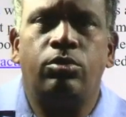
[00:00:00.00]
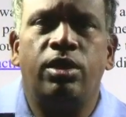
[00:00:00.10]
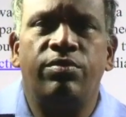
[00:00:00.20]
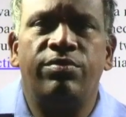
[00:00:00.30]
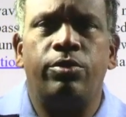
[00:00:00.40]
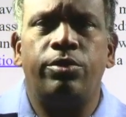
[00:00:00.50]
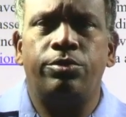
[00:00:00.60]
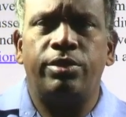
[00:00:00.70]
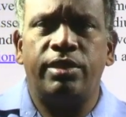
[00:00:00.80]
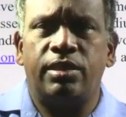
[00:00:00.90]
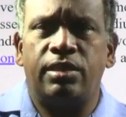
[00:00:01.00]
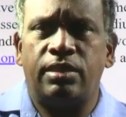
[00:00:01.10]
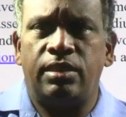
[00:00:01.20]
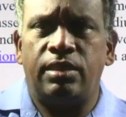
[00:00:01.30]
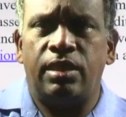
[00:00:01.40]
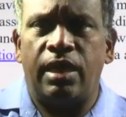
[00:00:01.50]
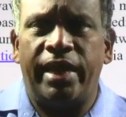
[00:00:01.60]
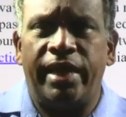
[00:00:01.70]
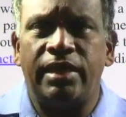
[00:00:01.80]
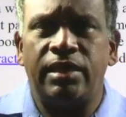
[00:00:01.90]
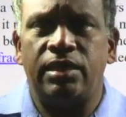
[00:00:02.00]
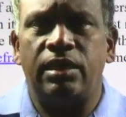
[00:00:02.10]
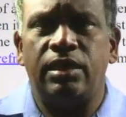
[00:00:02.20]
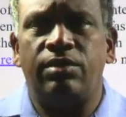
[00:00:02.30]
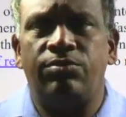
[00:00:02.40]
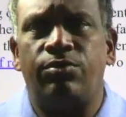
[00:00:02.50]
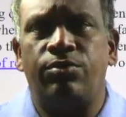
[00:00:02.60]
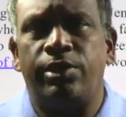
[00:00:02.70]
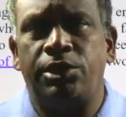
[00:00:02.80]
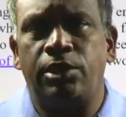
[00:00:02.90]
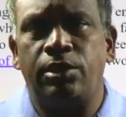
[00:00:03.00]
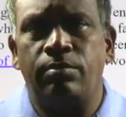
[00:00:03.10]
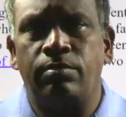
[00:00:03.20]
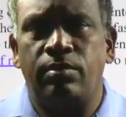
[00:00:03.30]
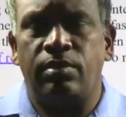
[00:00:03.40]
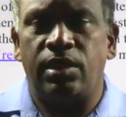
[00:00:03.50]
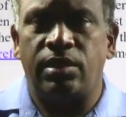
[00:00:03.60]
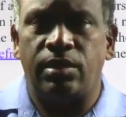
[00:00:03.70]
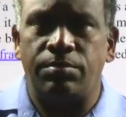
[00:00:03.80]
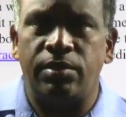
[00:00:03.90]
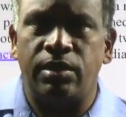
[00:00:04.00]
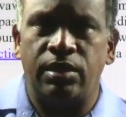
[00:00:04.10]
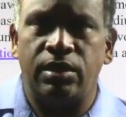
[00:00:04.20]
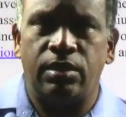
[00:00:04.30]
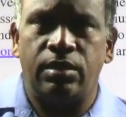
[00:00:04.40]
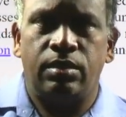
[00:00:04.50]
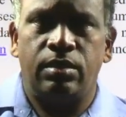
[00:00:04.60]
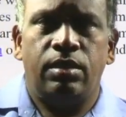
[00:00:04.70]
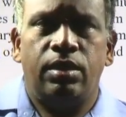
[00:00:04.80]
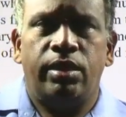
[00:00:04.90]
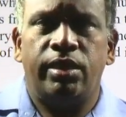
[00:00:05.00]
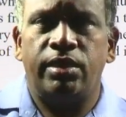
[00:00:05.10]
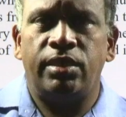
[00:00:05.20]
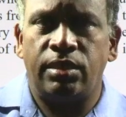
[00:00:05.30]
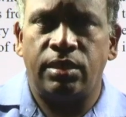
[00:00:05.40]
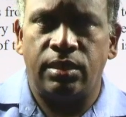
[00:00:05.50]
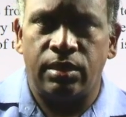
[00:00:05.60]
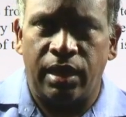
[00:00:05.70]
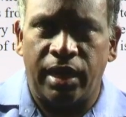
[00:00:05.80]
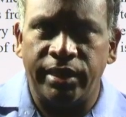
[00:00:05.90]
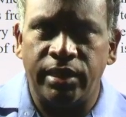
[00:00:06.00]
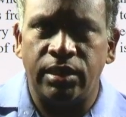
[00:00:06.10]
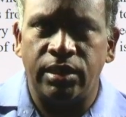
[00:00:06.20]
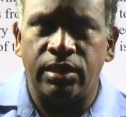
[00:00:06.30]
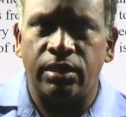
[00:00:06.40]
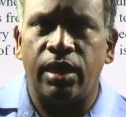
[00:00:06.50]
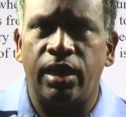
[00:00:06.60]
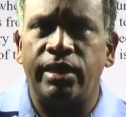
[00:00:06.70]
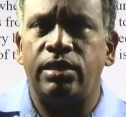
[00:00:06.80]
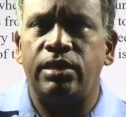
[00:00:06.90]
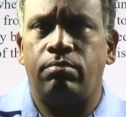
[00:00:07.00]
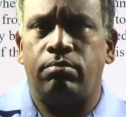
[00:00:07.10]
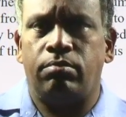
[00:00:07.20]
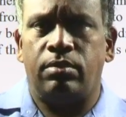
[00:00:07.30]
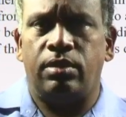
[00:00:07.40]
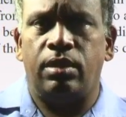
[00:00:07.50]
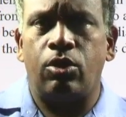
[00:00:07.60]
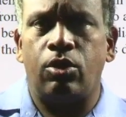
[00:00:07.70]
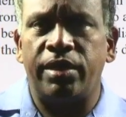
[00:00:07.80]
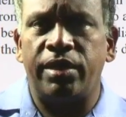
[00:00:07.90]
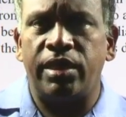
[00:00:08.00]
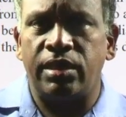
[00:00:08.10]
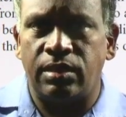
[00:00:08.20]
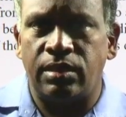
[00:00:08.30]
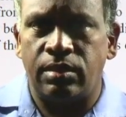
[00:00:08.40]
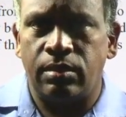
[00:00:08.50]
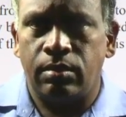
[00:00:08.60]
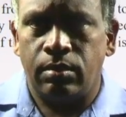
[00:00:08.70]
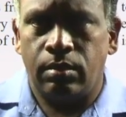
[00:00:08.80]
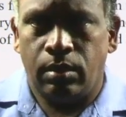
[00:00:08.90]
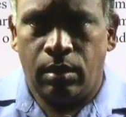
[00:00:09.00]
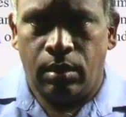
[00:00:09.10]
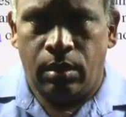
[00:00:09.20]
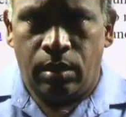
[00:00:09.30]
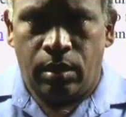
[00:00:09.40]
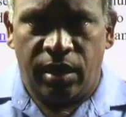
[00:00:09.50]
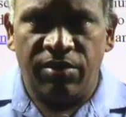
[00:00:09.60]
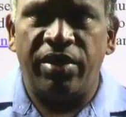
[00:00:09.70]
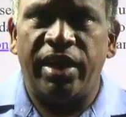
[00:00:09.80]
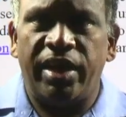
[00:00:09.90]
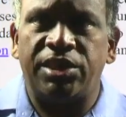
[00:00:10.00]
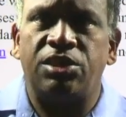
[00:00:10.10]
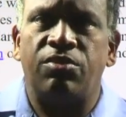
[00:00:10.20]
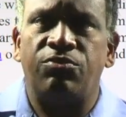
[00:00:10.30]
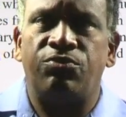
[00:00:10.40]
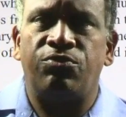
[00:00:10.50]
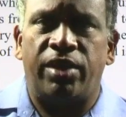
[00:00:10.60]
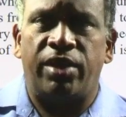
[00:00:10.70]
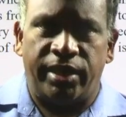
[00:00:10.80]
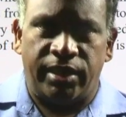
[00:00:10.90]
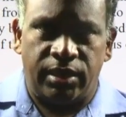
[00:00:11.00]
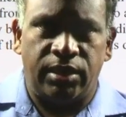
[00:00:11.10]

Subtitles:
we are going to discuss the IIT-JEE NEET Foundation. The subject it is light. In the light the topic is refraction of light.